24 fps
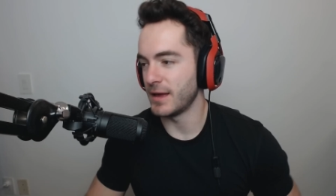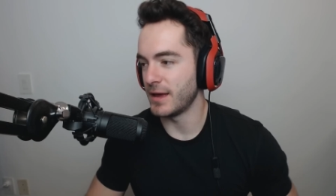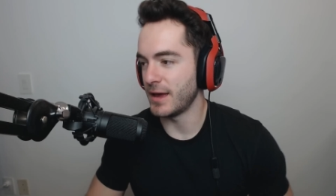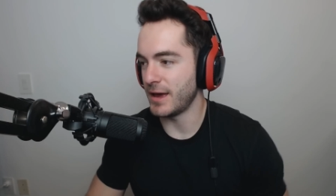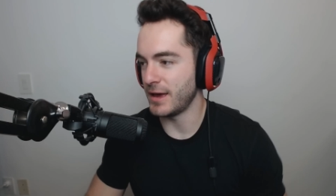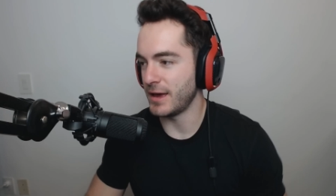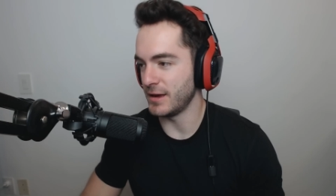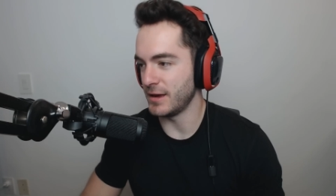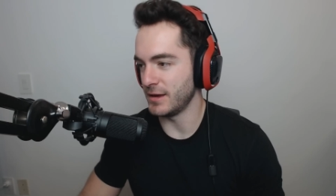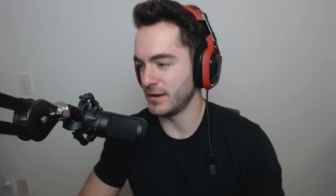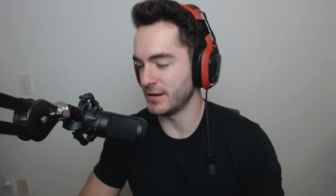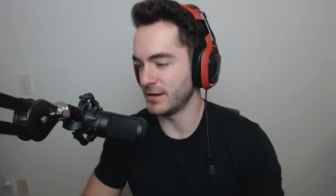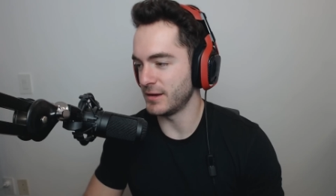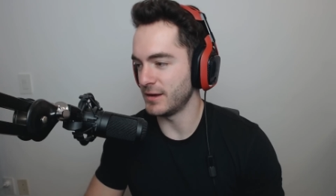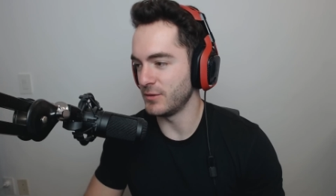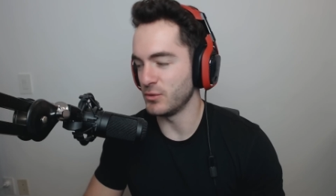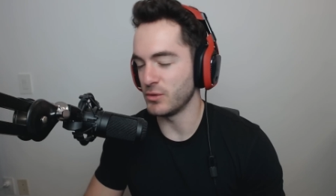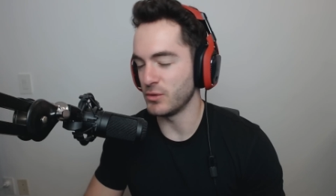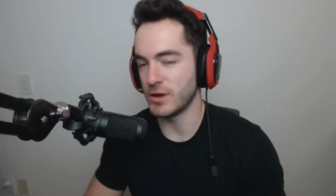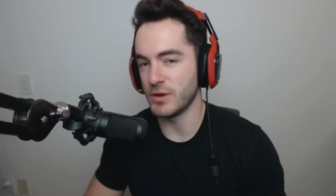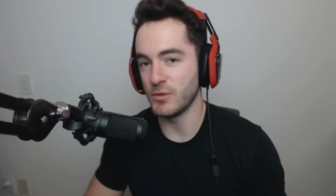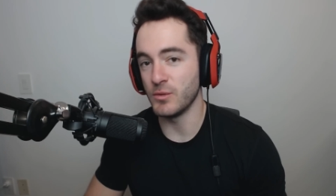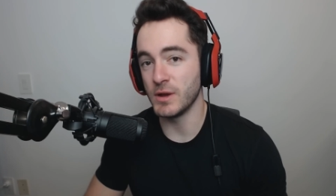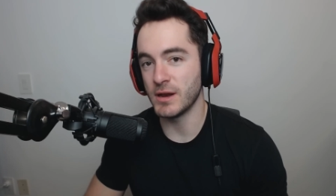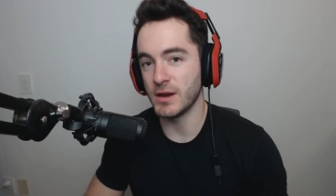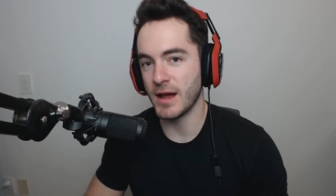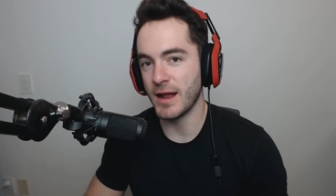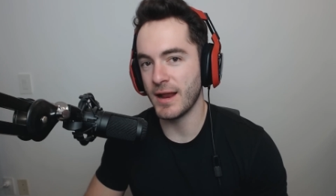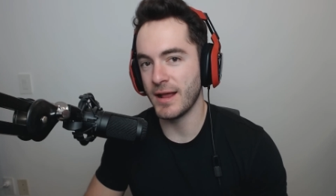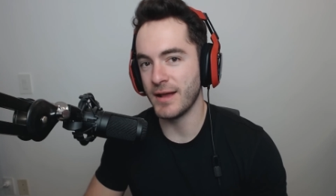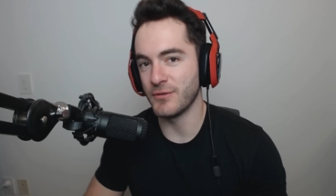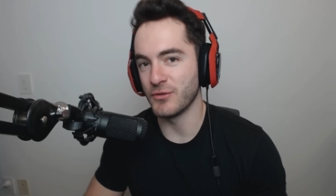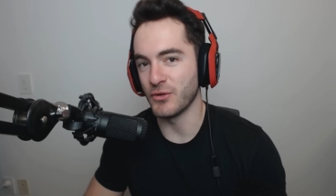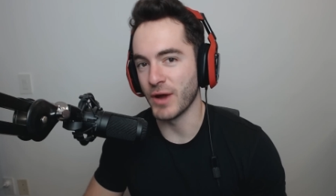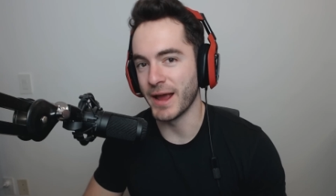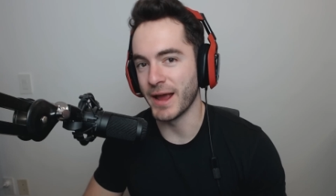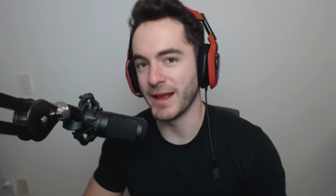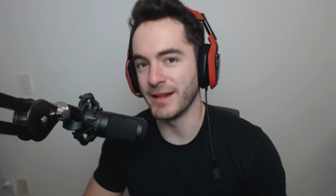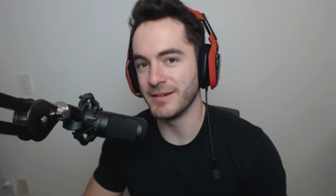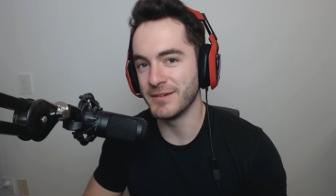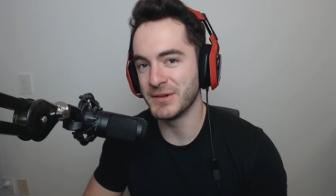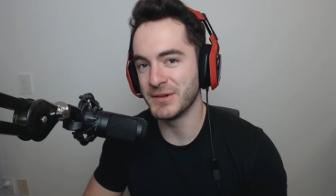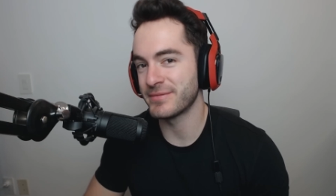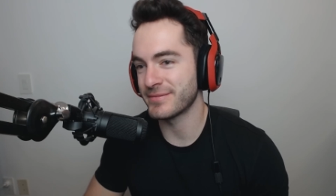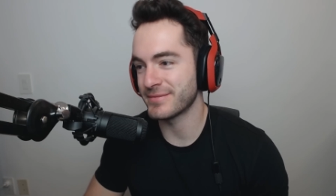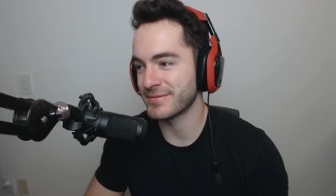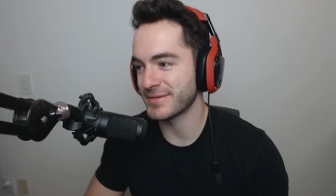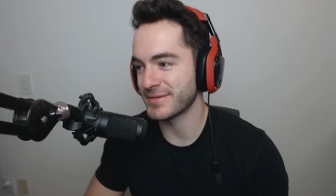Hey, can, can we not have rain?
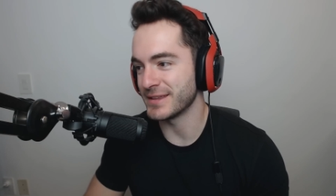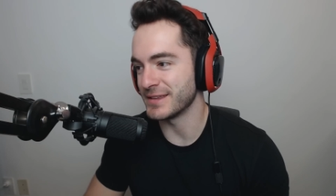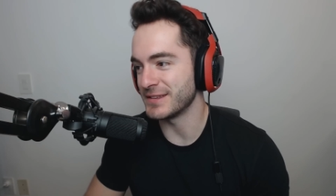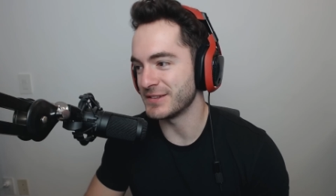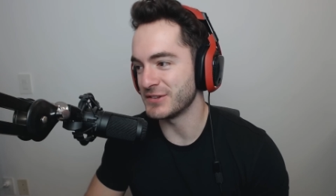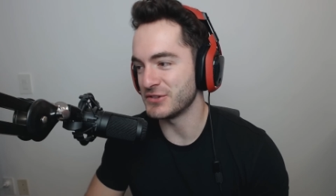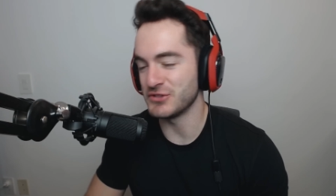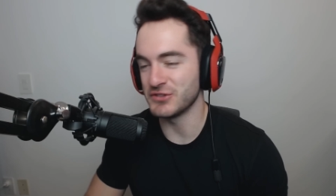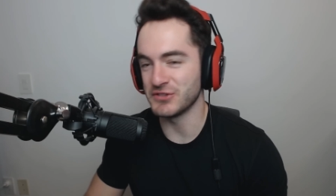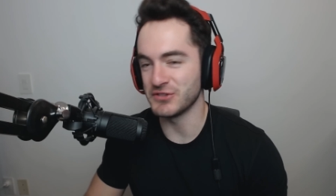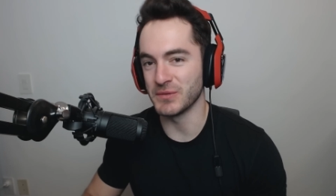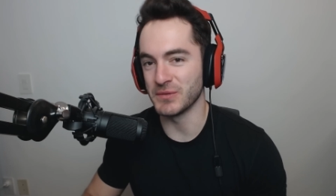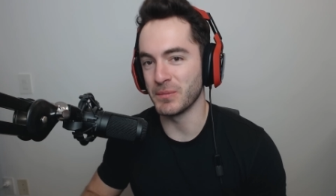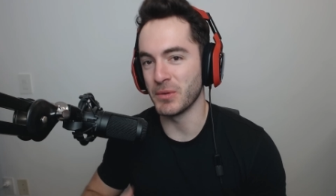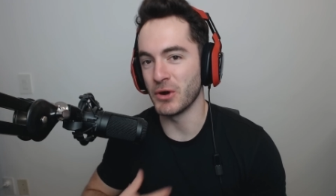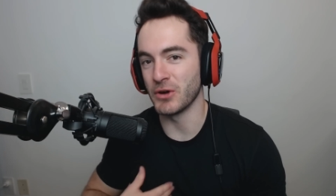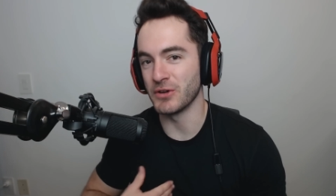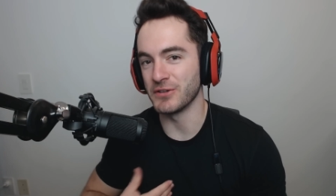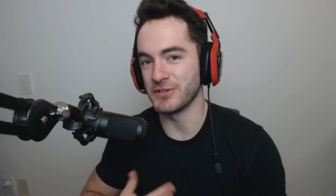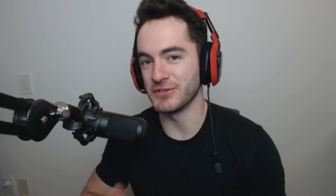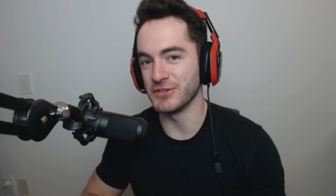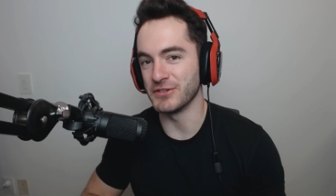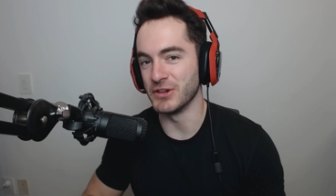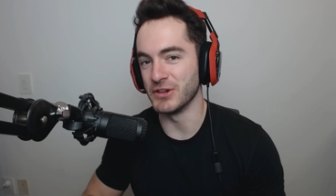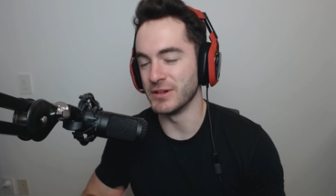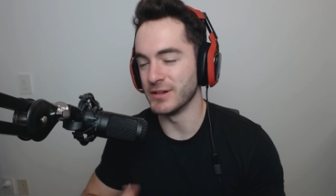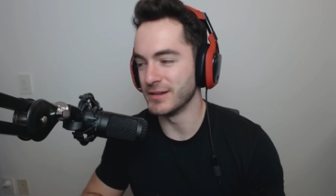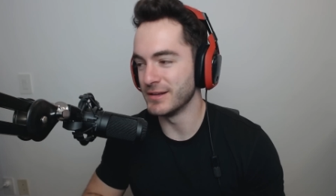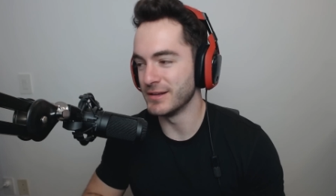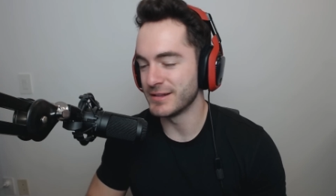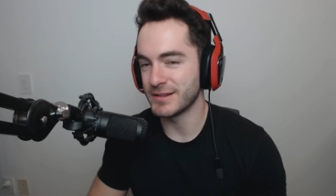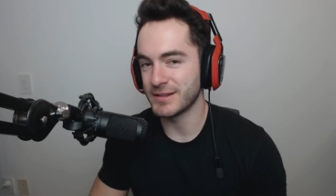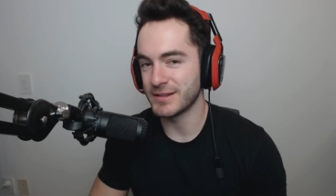It's just a personal